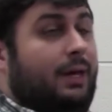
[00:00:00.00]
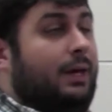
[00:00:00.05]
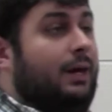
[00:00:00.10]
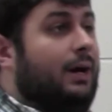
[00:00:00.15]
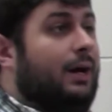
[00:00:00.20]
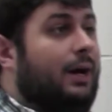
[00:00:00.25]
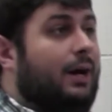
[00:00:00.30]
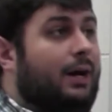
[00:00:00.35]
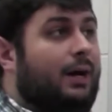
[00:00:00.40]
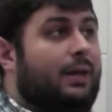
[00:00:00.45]

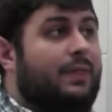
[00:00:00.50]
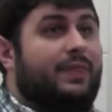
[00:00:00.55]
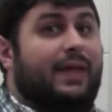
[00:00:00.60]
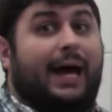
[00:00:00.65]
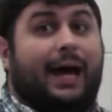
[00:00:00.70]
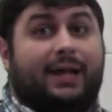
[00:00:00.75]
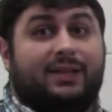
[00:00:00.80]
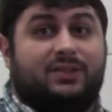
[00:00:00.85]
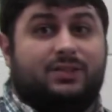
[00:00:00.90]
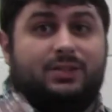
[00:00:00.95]

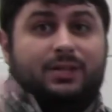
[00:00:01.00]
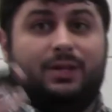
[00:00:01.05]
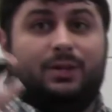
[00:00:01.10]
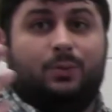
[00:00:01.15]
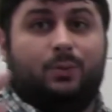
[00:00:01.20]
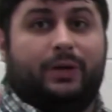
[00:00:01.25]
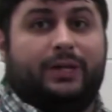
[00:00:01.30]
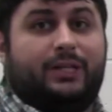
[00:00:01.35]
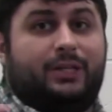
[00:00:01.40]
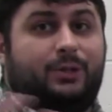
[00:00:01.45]
That's
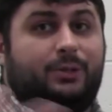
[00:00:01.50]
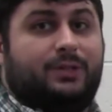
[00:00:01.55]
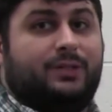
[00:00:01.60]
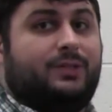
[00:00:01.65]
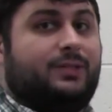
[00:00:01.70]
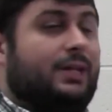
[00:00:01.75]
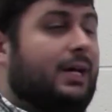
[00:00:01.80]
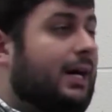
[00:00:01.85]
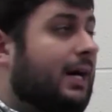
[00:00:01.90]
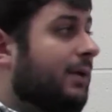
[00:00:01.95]
when you
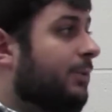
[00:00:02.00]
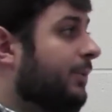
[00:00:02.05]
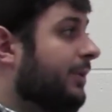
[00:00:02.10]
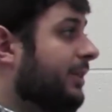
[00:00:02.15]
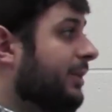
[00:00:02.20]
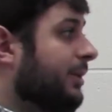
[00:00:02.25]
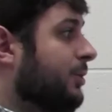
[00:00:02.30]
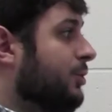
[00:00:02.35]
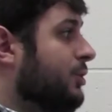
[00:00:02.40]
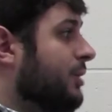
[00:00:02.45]
decide
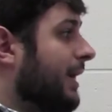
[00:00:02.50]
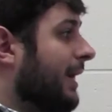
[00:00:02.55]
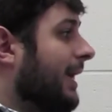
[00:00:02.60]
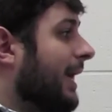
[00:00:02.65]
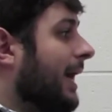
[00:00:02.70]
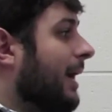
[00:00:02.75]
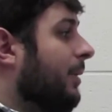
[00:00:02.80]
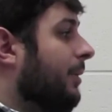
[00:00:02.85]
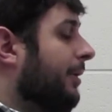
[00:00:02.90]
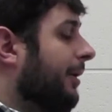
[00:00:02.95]
whether you check
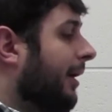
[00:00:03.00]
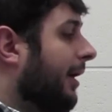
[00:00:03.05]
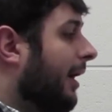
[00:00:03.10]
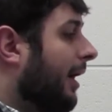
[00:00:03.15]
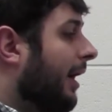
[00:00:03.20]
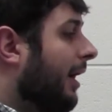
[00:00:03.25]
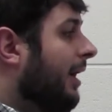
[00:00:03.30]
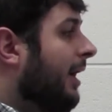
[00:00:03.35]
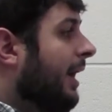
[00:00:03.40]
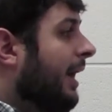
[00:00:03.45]
out or
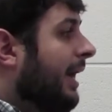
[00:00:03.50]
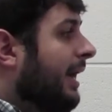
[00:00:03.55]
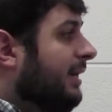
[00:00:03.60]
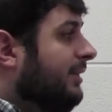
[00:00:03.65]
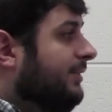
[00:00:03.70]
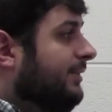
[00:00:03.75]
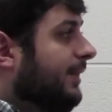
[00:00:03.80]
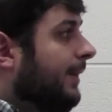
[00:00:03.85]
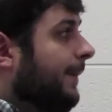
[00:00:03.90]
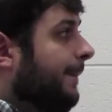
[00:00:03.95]
not.
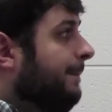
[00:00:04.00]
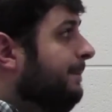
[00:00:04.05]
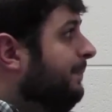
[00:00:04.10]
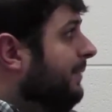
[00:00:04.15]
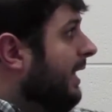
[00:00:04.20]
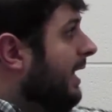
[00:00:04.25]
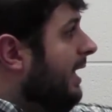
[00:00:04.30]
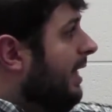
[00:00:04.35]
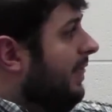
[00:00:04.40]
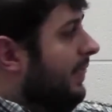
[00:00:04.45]
So
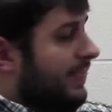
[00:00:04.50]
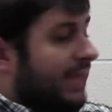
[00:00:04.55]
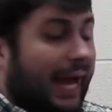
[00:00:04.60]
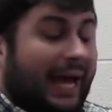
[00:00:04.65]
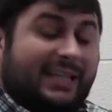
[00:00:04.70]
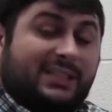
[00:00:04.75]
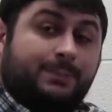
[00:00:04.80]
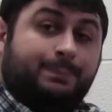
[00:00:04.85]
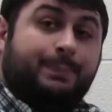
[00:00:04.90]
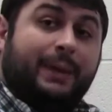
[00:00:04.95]

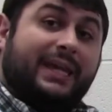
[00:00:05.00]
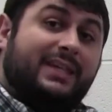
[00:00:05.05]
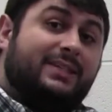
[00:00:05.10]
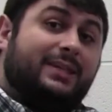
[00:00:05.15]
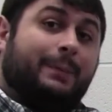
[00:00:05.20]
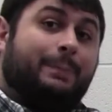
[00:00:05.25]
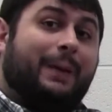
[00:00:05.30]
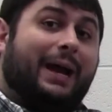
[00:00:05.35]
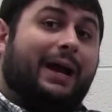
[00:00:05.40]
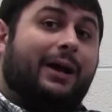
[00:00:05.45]
that's
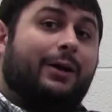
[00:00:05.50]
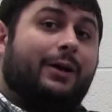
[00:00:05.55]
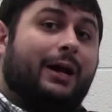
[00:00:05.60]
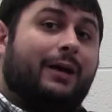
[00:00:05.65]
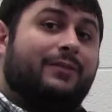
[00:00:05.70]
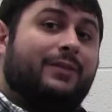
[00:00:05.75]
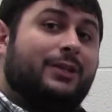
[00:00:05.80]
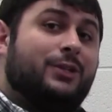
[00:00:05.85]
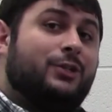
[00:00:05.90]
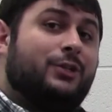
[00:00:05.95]
basic
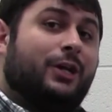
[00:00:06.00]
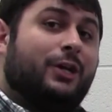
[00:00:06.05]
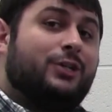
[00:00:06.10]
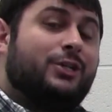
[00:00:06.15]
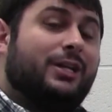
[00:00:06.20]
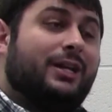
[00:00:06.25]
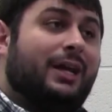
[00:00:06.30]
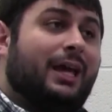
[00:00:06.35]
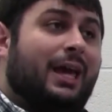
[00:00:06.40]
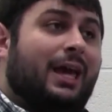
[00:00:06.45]
paragraph
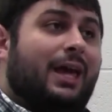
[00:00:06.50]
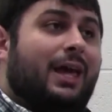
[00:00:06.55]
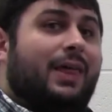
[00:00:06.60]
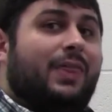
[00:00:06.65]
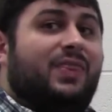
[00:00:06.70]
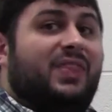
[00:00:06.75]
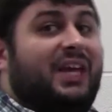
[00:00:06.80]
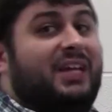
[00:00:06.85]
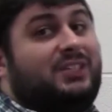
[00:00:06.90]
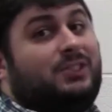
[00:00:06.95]
construction.
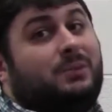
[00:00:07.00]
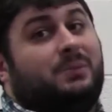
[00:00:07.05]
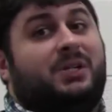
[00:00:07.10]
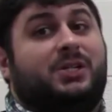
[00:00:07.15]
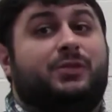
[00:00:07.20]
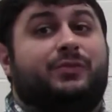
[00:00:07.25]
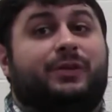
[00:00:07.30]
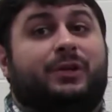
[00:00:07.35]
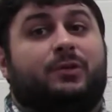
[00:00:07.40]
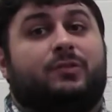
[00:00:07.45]
Thanks so
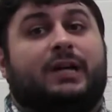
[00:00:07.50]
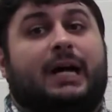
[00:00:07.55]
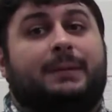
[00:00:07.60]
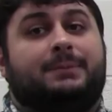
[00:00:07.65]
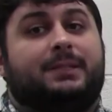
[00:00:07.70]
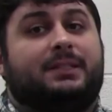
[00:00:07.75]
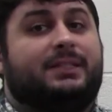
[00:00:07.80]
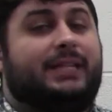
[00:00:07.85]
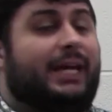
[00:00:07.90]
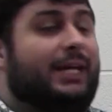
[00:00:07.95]
much for your
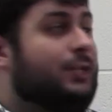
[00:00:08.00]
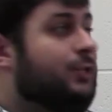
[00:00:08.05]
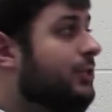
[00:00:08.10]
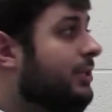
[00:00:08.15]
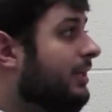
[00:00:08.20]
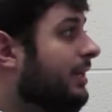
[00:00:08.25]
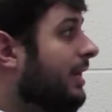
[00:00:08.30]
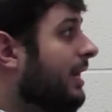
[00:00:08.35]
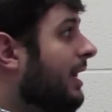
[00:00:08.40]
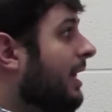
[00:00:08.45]
rapt
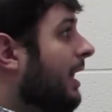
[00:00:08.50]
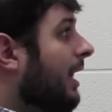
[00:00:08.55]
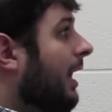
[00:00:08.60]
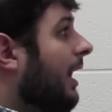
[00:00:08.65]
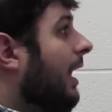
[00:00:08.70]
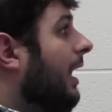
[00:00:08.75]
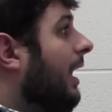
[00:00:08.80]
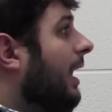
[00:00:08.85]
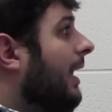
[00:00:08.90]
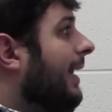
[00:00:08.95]
attention.
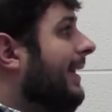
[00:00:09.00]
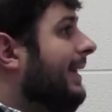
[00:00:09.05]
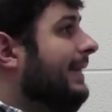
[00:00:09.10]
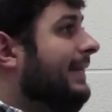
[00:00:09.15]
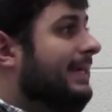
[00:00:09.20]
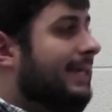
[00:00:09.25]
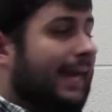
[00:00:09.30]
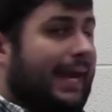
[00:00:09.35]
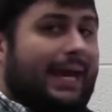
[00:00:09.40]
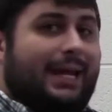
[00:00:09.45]

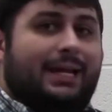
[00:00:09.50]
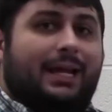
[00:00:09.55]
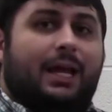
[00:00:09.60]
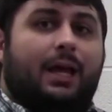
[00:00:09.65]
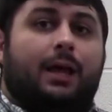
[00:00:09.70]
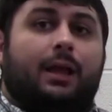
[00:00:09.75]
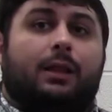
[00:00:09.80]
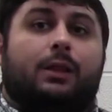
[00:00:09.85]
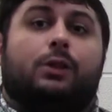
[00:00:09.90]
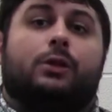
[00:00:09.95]
Again,
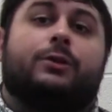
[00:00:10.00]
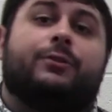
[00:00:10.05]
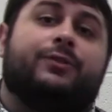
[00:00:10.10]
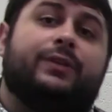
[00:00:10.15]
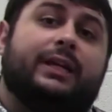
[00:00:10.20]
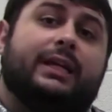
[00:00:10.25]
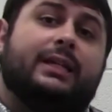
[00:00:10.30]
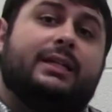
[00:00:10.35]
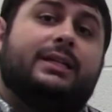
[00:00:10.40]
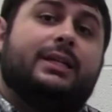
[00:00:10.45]
look
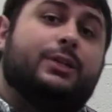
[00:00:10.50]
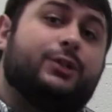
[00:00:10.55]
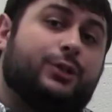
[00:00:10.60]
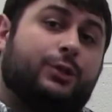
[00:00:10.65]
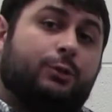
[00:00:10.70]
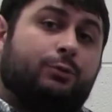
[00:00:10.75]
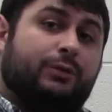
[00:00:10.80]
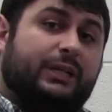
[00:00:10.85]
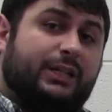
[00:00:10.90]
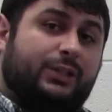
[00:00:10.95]
for the
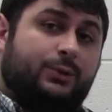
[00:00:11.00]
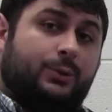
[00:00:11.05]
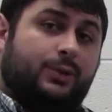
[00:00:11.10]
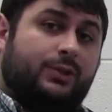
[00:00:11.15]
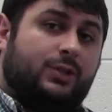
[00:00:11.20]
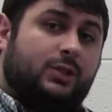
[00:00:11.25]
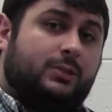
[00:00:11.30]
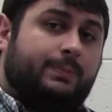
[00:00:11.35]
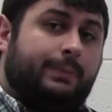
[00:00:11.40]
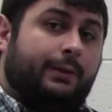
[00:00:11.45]
additional
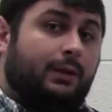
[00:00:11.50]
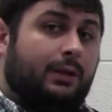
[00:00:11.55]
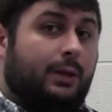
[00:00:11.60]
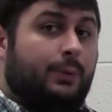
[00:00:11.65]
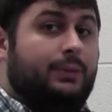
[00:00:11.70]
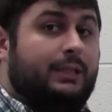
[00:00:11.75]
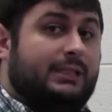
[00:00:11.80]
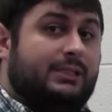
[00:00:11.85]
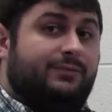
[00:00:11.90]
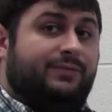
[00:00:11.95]
resources
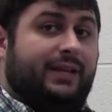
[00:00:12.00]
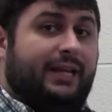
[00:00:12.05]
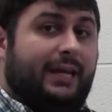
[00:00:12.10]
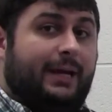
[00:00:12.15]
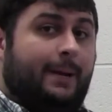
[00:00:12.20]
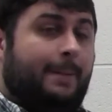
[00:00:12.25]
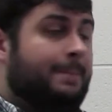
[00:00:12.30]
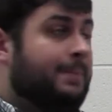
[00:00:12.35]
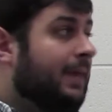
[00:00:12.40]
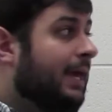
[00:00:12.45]
below this
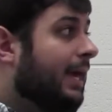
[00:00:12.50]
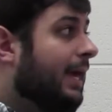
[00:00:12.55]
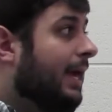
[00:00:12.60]
video.